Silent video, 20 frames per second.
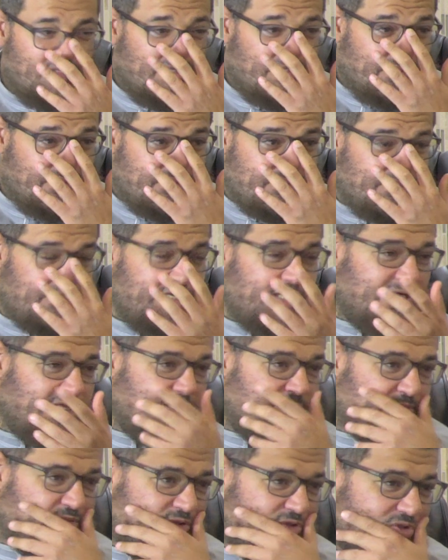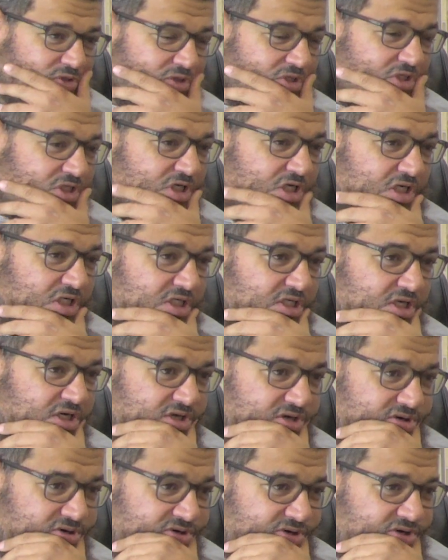He said, yeah, the person in charge there,
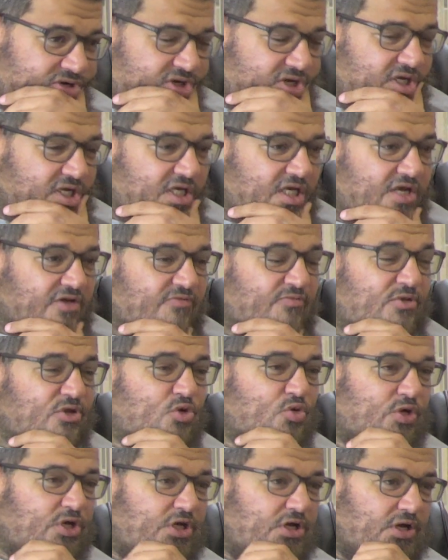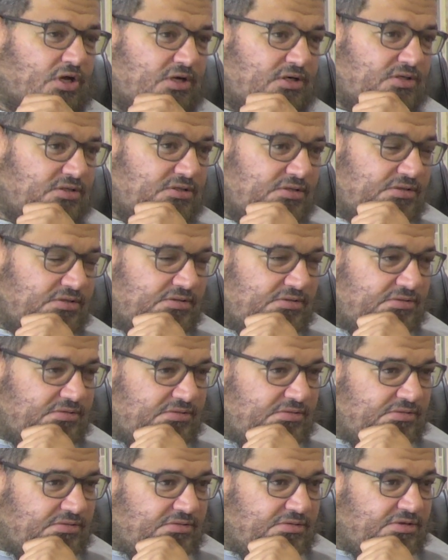give me $20.
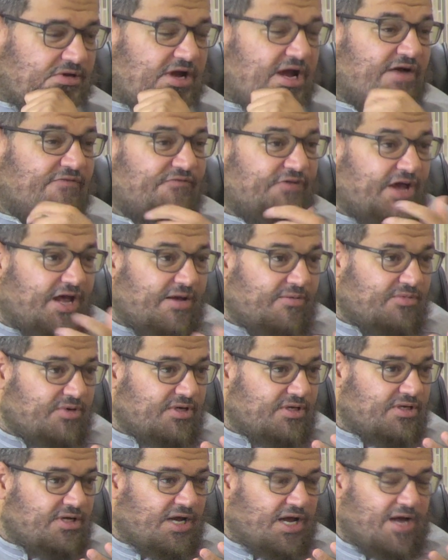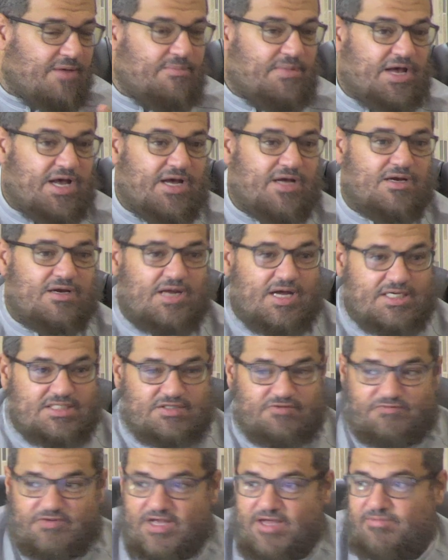A family, a man has a
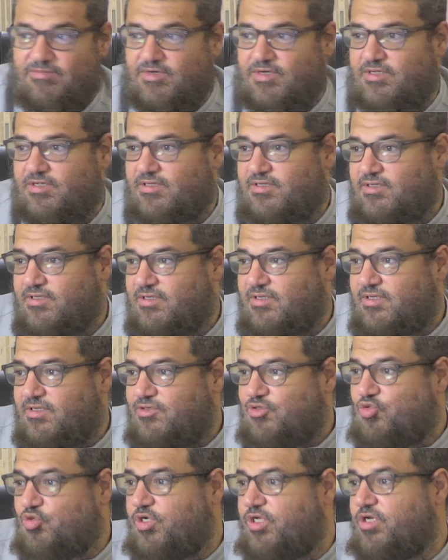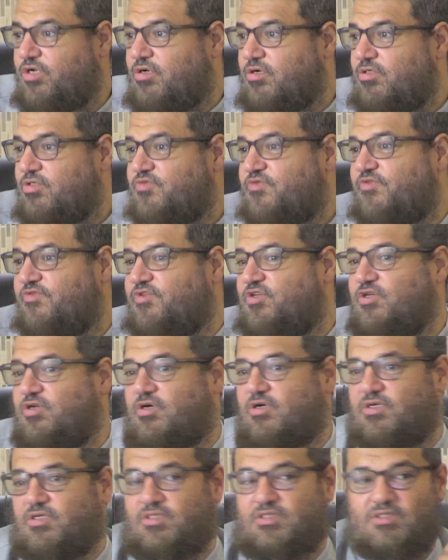family, $20,
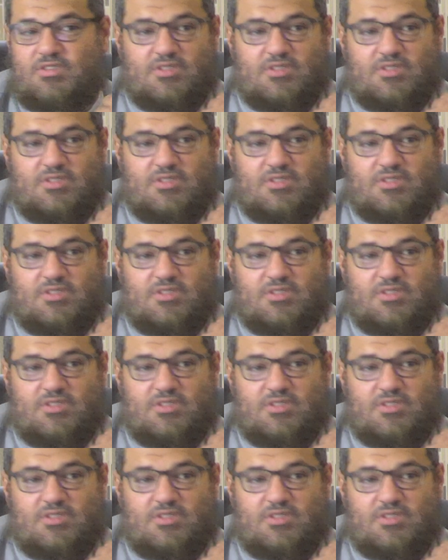$50.